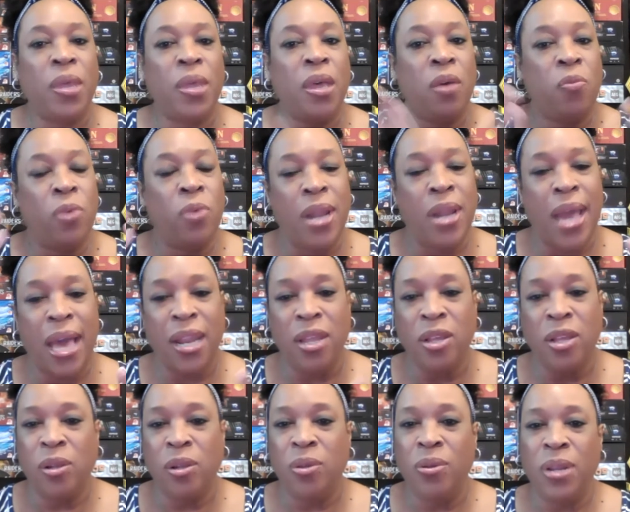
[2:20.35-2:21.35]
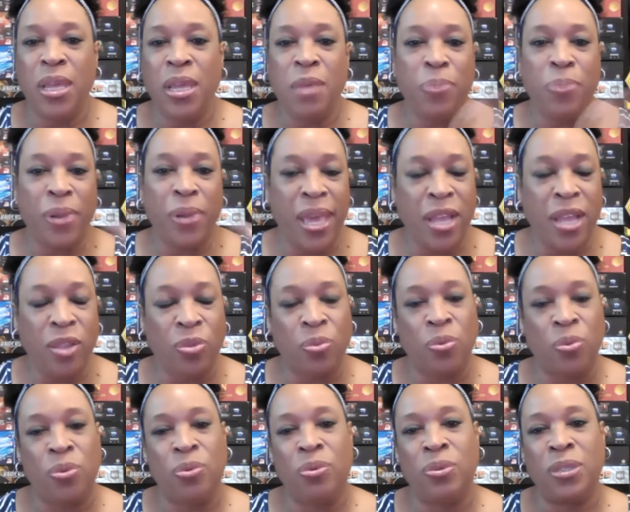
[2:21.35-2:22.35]
We're not including
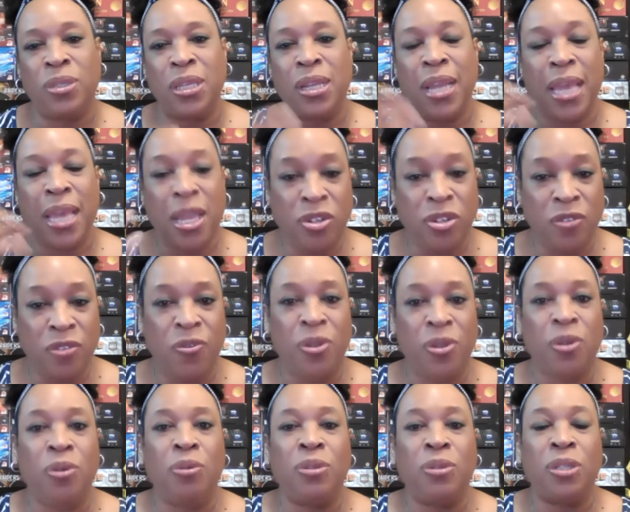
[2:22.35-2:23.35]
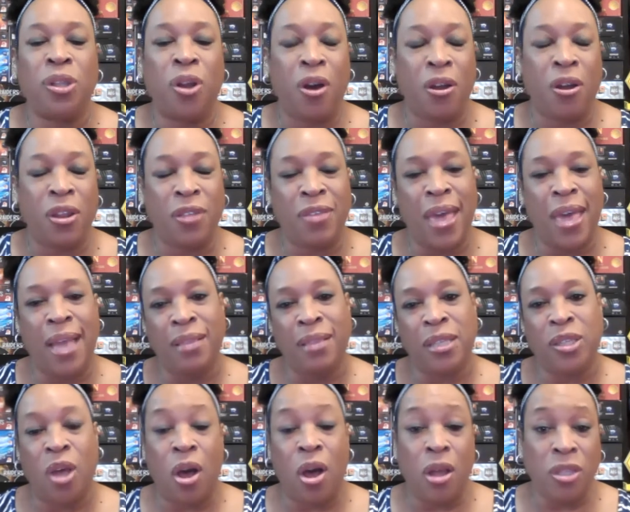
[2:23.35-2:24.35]
playthroughs and interviews and all of that. That's
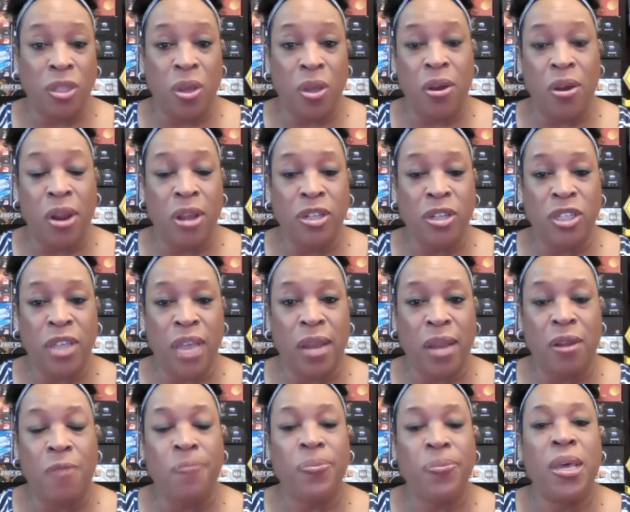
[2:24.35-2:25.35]
also on our channel.